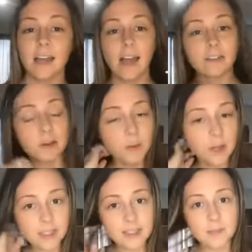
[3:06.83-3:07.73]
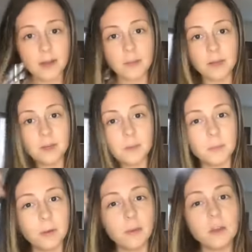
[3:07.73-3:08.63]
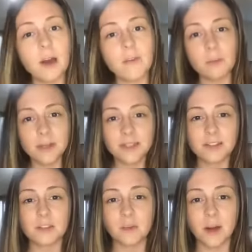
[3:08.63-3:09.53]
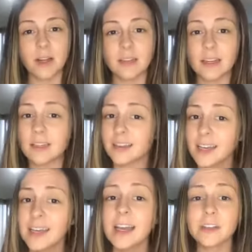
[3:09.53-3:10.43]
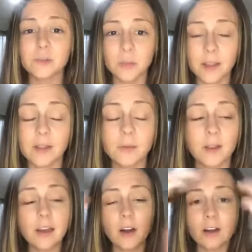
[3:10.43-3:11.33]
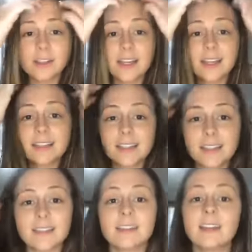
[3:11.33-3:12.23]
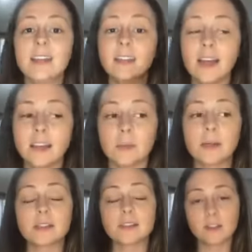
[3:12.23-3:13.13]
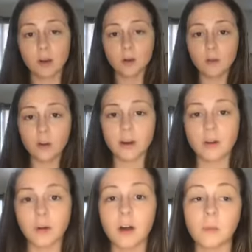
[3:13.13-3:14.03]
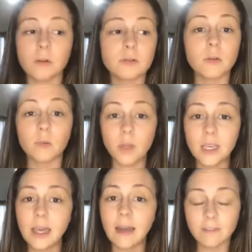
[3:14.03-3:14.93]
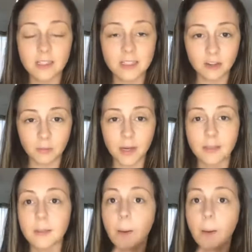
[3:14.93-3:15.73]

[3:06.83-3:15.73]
Everyone gets the bare minimum, but when you have a business to run, like it's really, really hard to consistently let your business go for almost a week every single month.